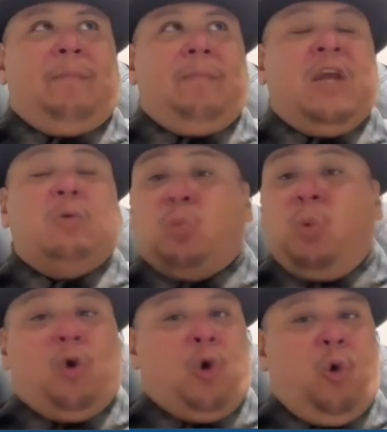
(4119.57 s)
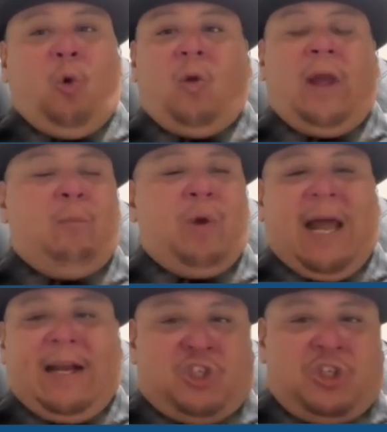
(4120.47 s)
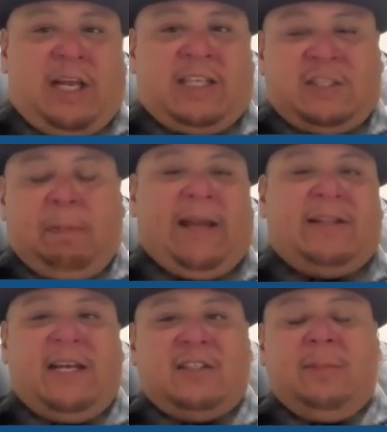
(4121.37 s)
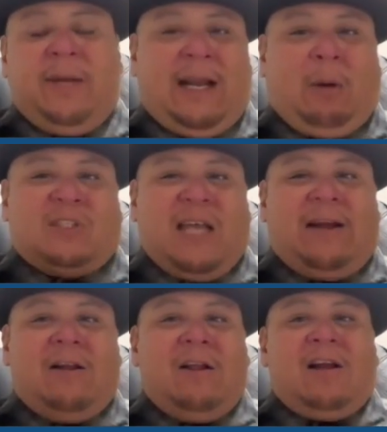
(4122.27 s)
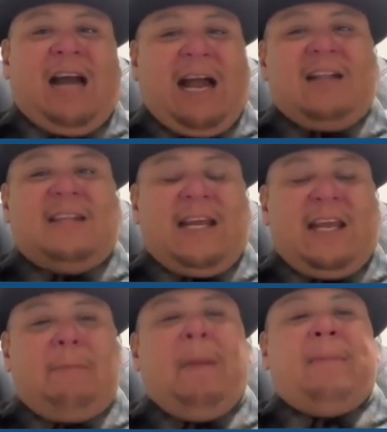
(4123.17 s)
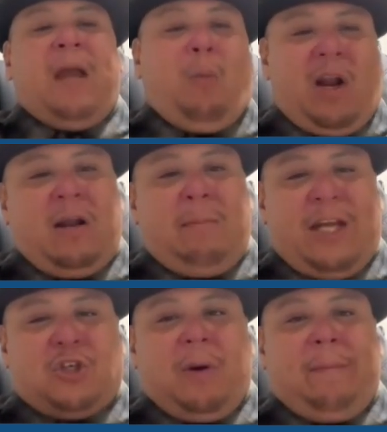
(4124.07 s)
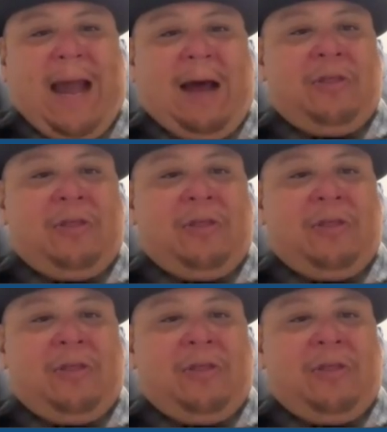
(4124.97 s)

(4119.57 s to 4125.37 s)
he was real cool and would like explain things to me. And I was like, kind of thinking maybe I wanted to major in math,